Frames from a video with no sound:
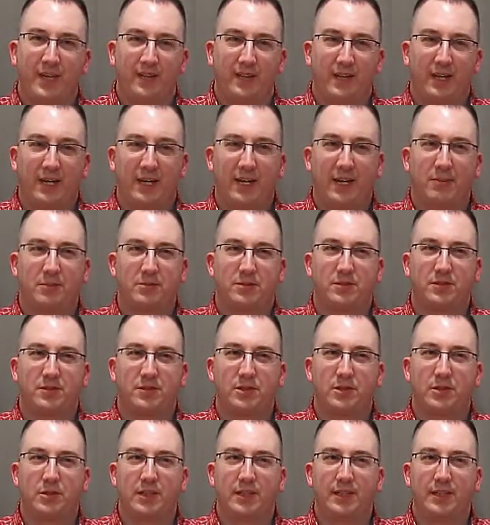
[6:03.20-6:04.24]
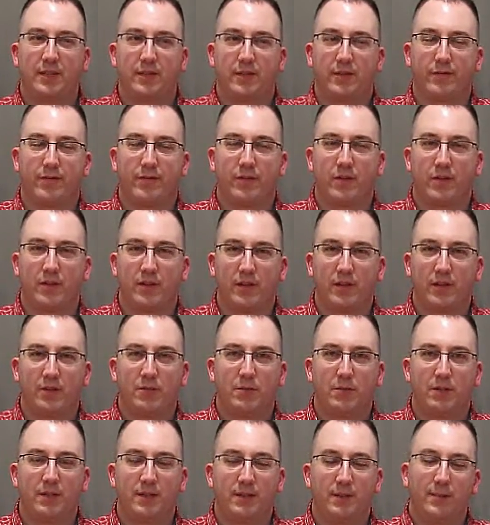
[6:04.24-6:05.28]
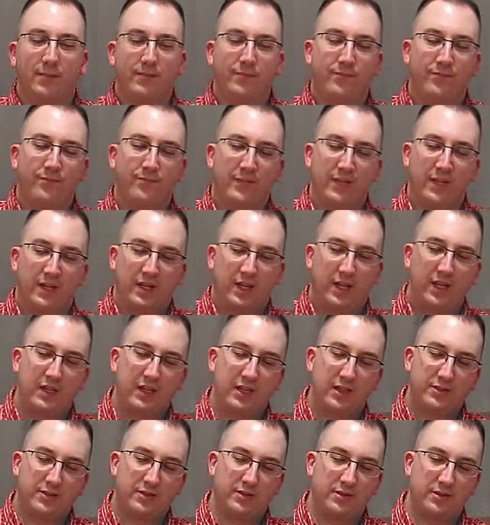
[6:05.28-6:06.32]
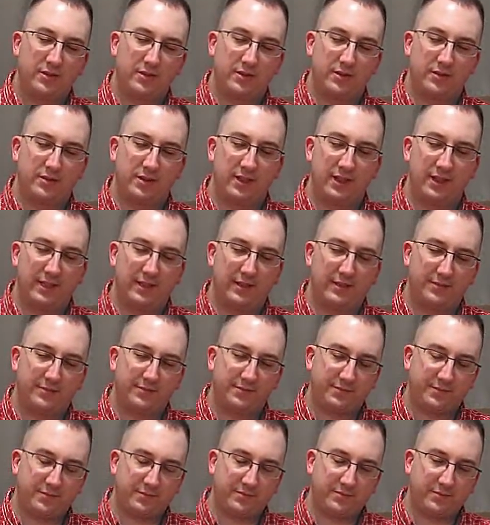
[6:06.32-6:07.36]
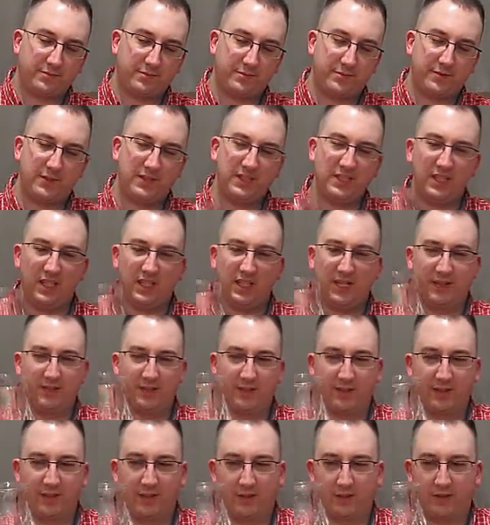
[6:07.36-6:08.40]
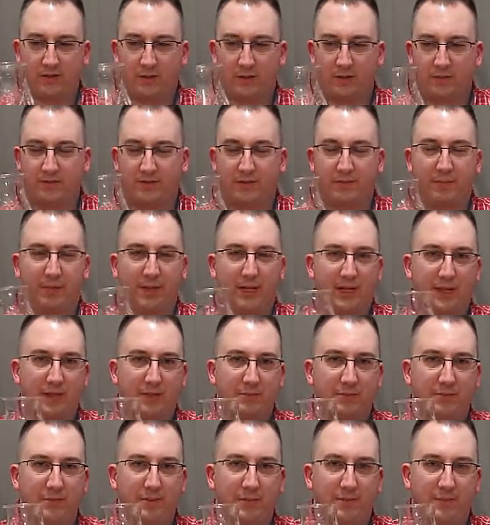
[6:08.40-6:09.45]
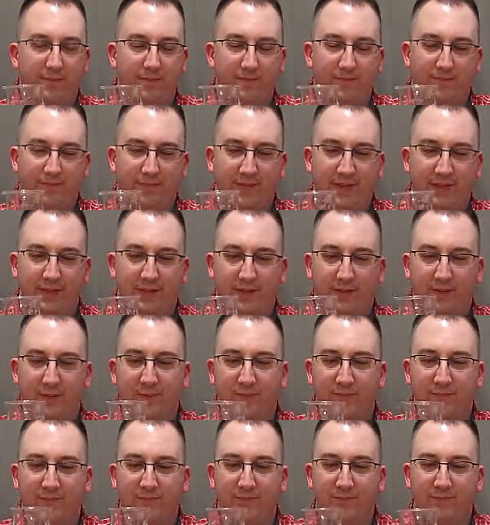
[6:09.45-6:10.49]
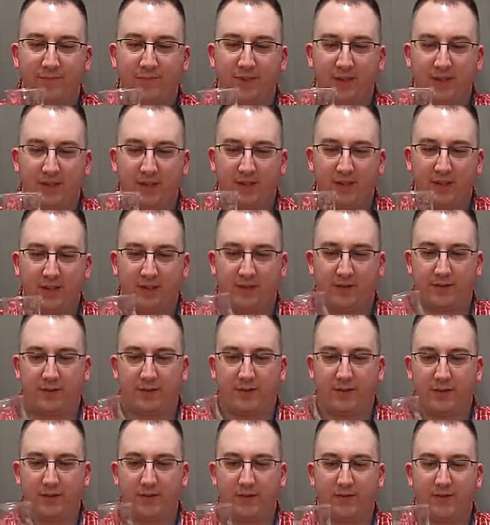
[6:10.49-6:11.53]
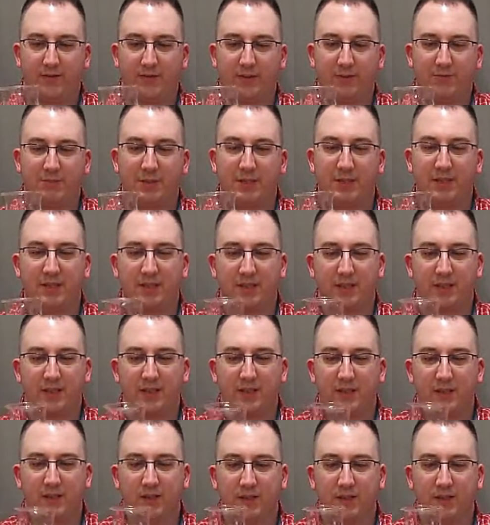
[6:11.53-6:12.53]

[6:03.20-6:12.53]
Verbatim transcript: the hops do linger for a little bit. I also noticed that as I got towards the bottom here, it turned from the